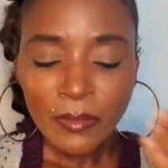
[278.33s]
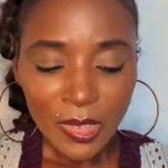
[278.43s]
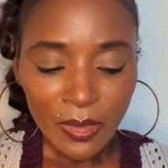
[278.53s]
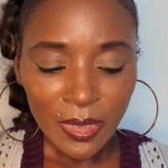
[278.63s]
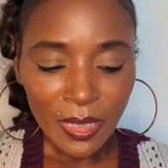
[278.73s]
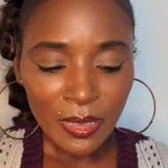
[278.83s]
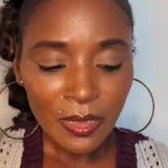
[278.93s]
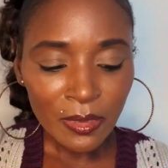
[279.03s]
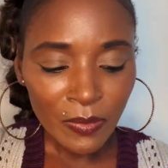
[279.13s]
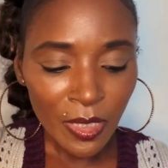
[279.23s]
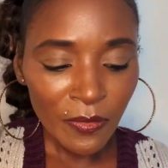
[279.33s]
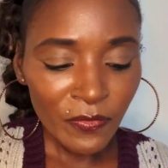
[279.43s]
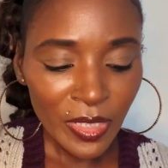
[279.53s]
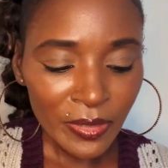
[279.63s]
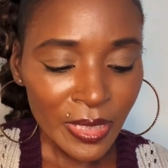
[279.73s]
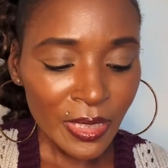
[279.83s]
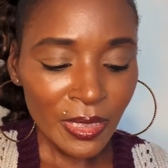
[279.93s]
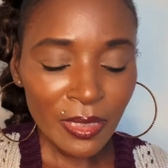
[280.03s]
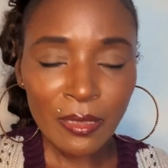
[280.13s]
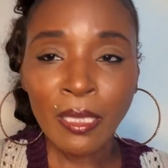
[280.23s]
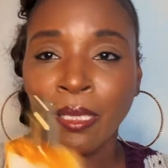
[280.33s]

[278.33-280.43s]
Okay, this smell very good.